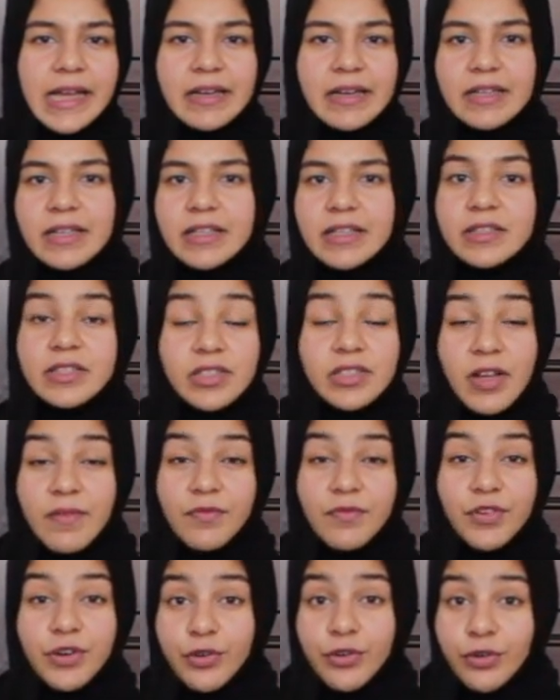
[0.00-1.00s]
any
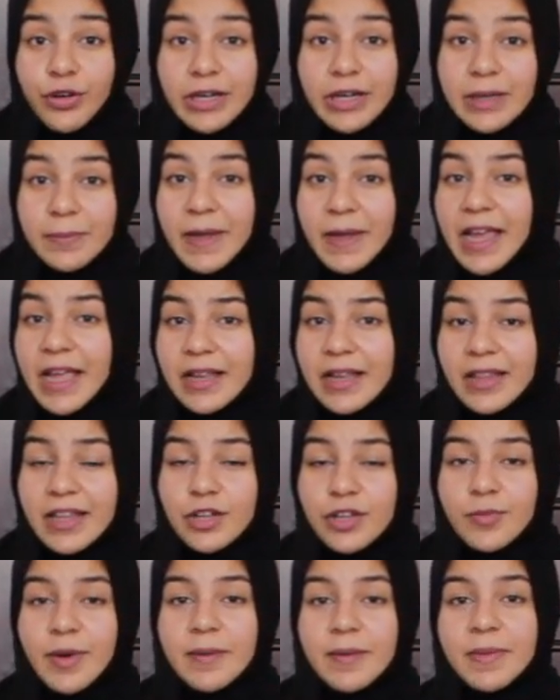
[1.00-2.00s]
discomfort or any pain that
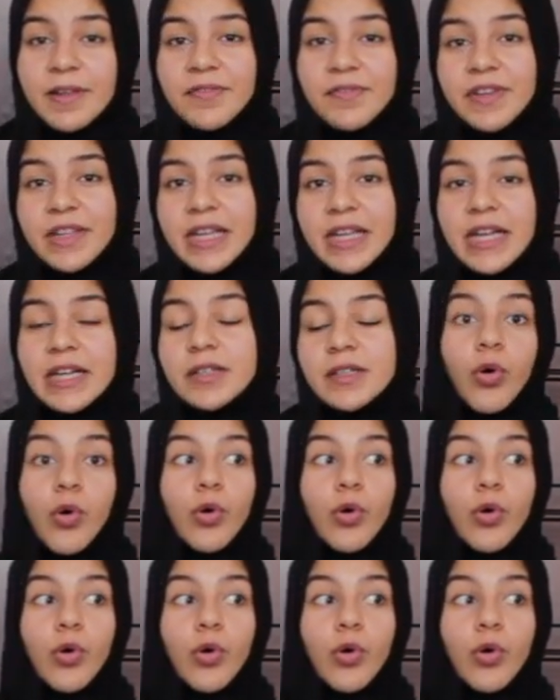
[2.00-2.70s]
you might be feeling